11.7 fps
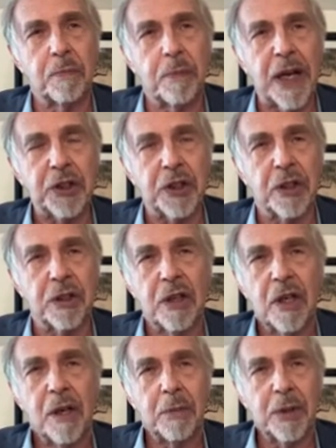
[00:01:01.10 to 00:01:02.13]
patient
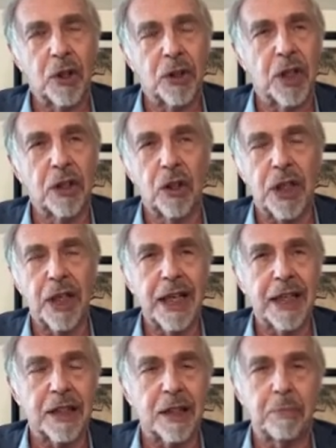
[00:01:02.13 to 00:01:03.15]
because they're looking
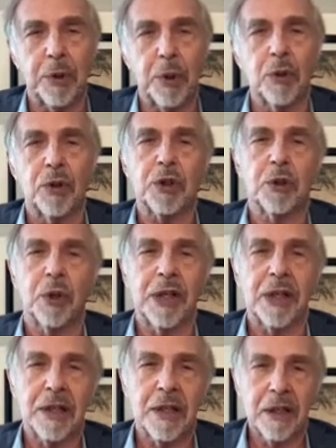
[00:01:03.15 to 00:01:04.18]
at the computer
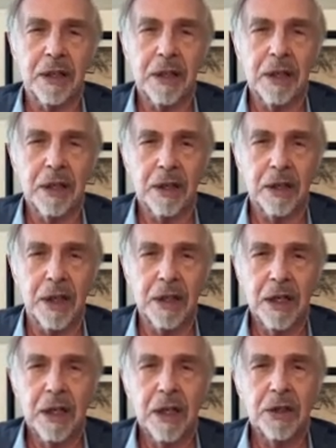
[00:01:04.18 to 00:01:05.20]
screen. Okay?
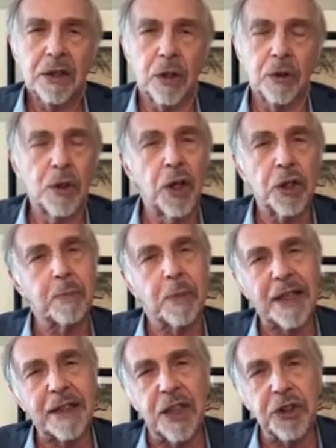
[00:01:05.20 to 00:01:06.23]
So nurse
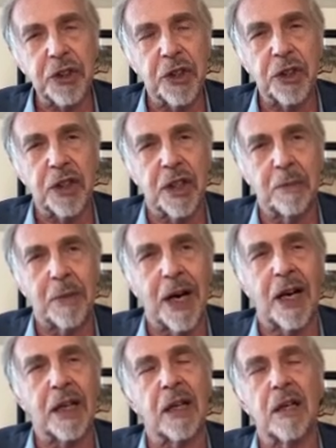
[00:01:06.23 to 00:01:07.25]
practitioners in
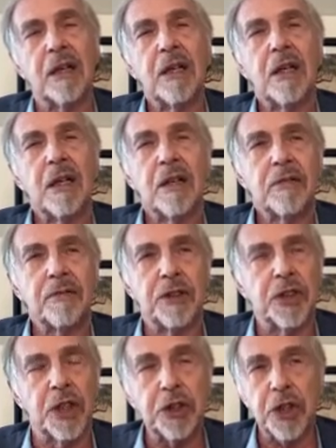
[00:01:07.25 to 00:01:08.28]
America,
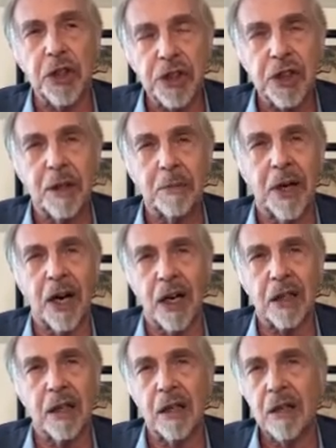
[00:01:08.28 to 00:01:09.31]
physicians in
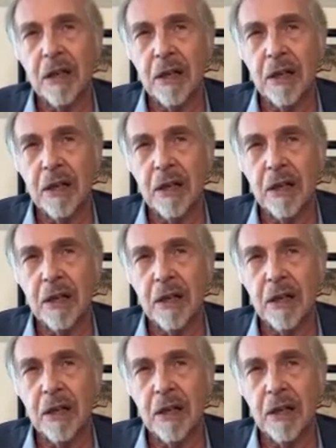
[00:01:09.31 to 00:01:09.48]
America,